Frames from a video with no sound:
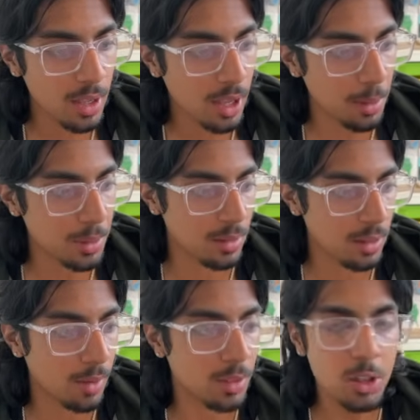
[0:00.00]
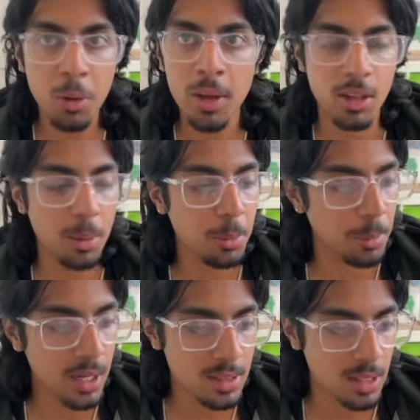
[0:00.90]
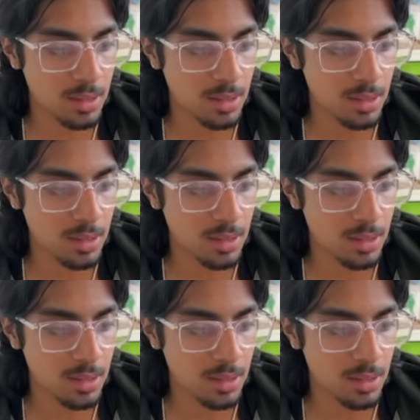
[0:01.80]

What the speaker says: I mean, if they're doing double bike sets,